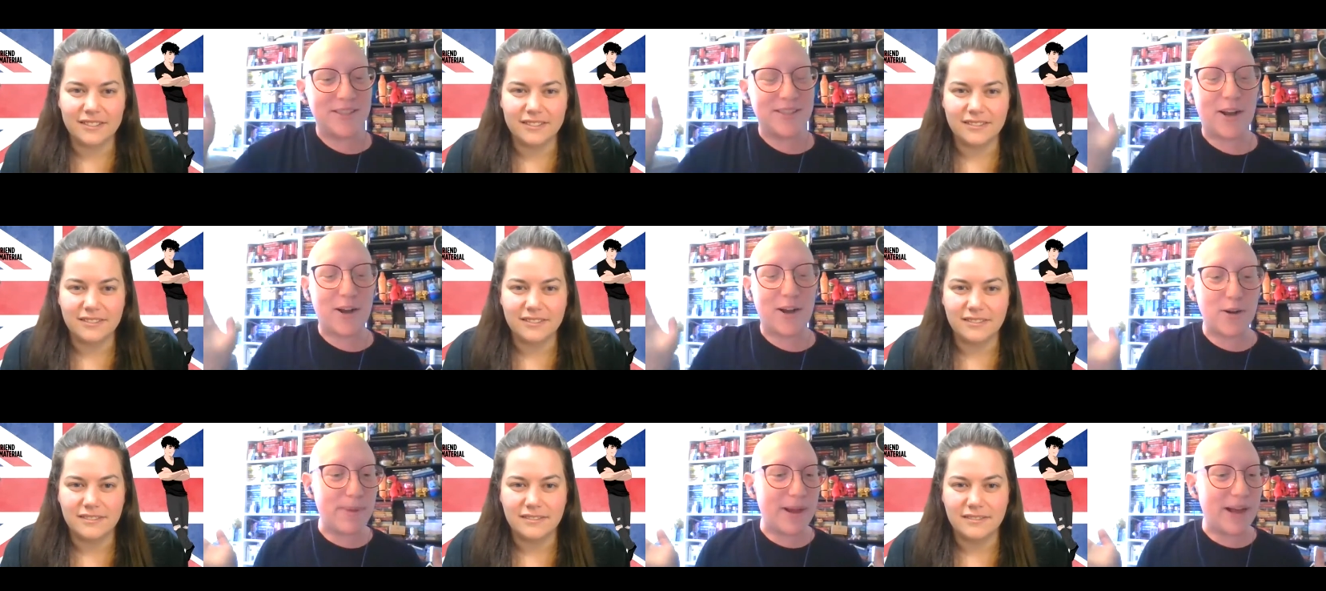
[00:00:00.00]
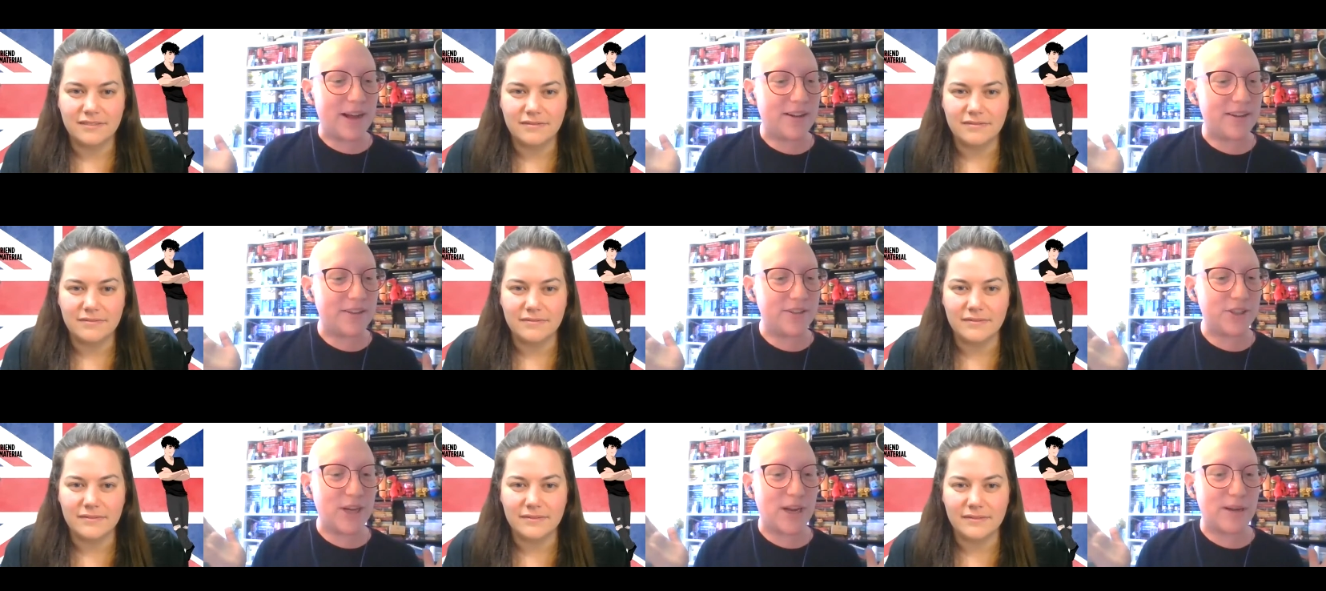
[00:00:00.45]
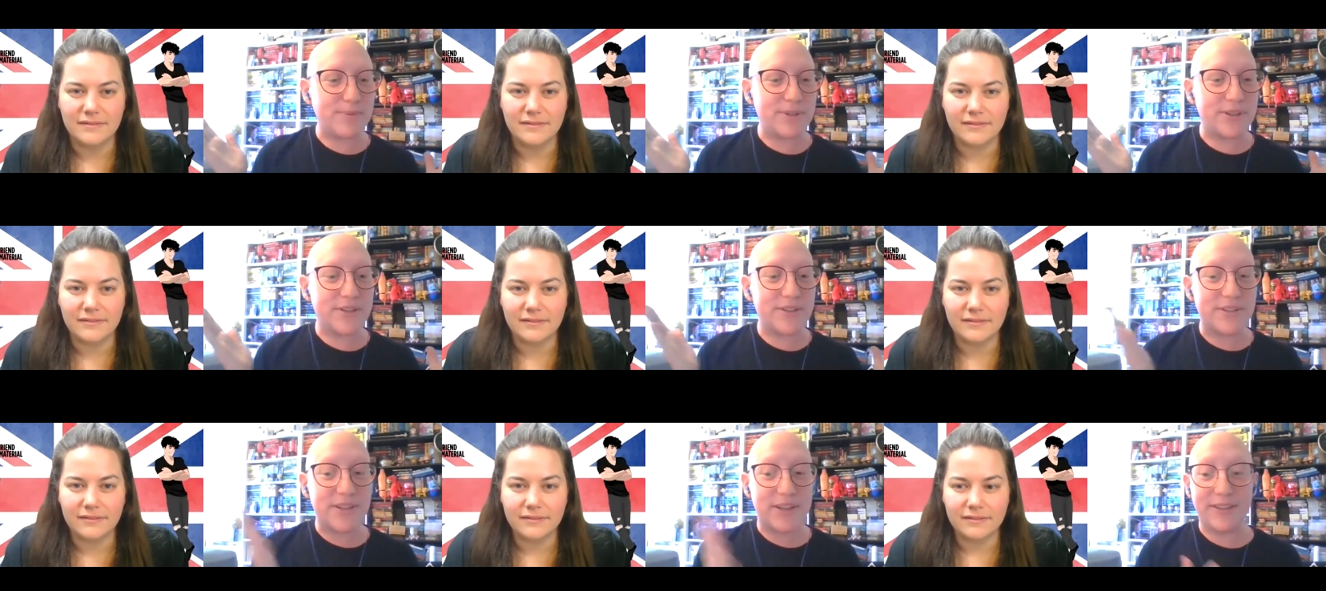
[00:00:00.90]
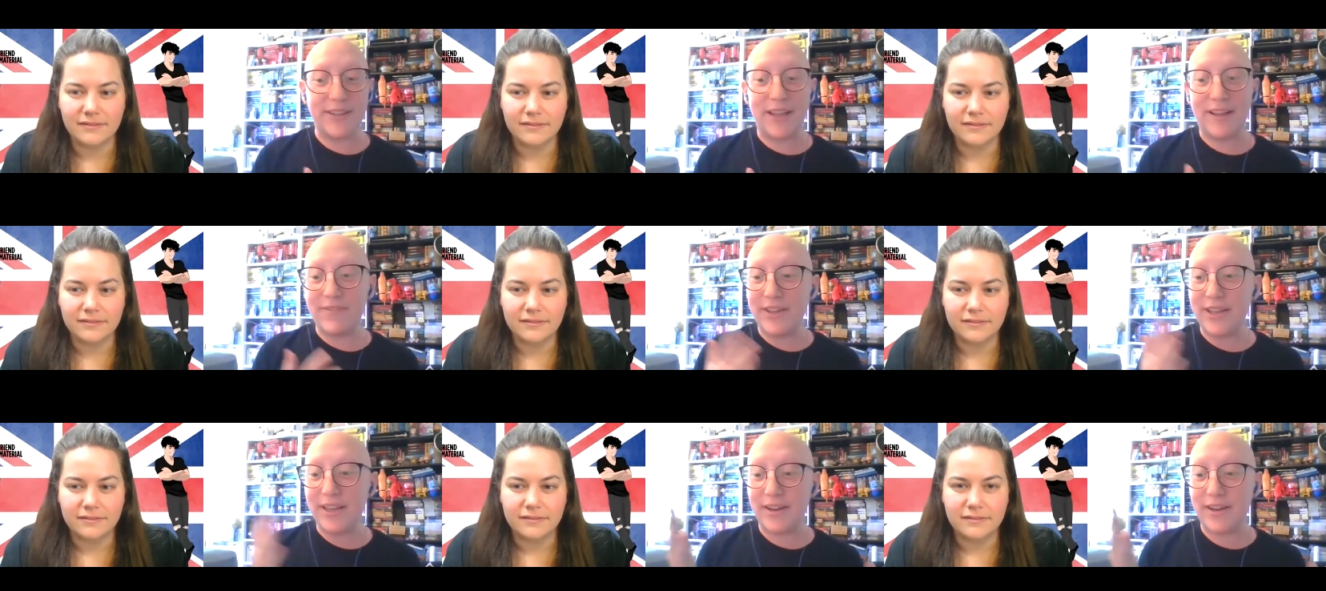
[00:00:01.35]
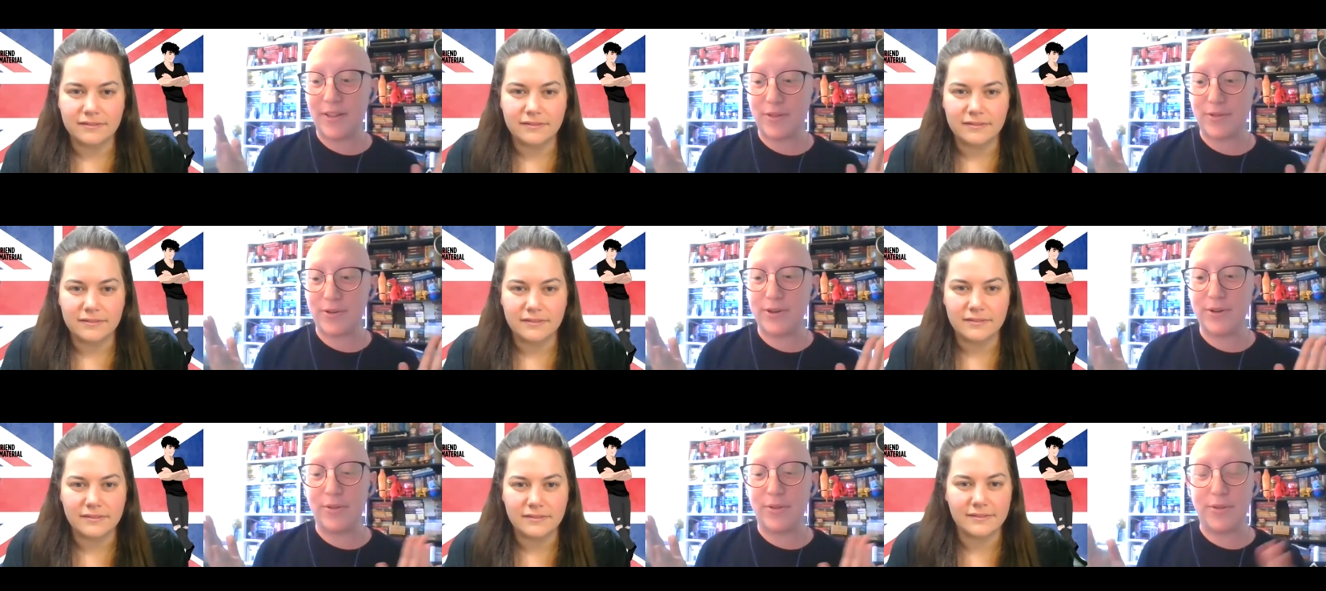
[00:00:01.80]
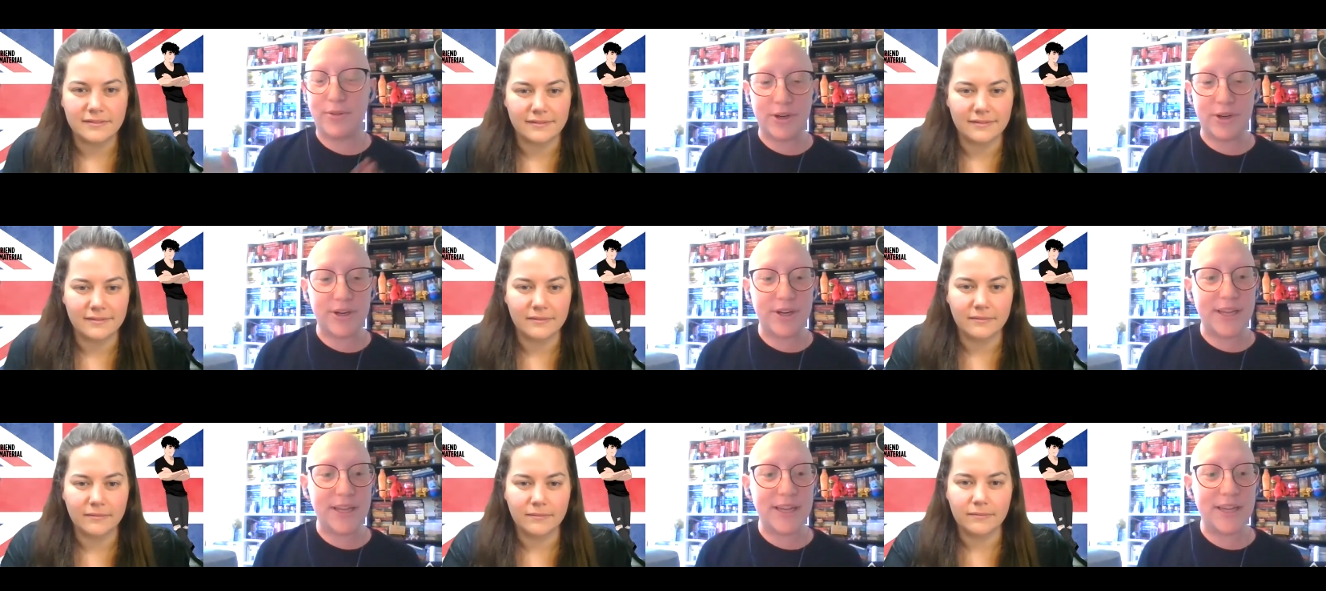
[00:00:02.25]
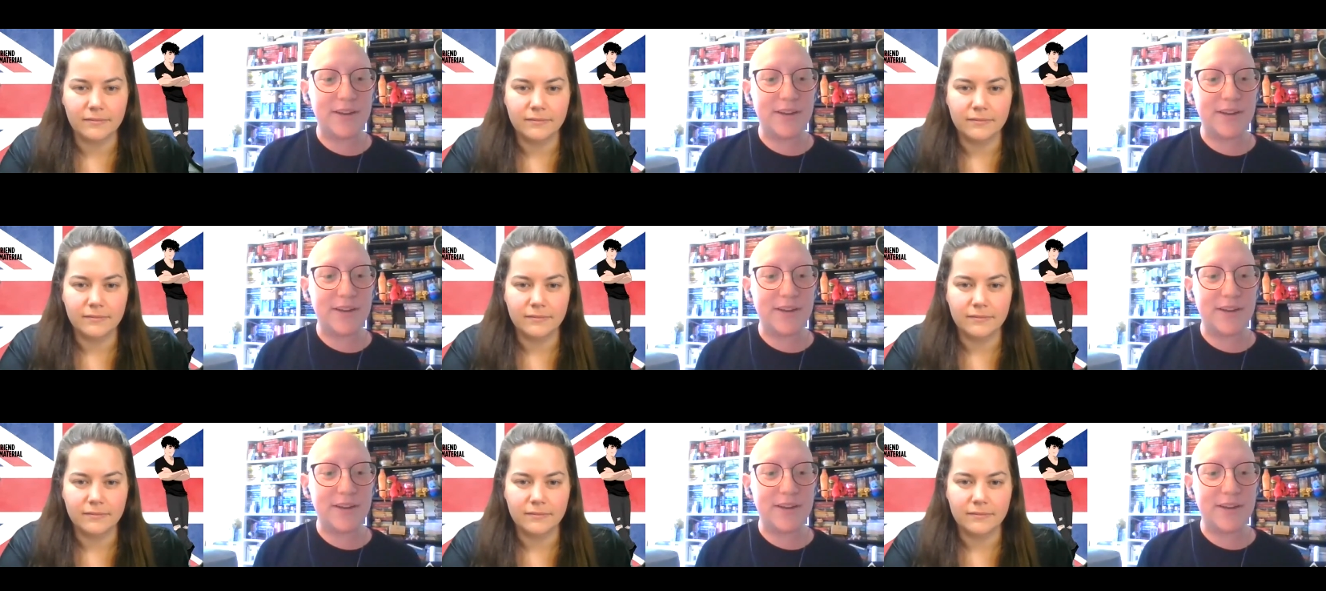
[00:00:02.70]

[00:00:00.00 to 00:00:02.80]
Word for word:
Speaker 1: talk about chapters 11 through 30,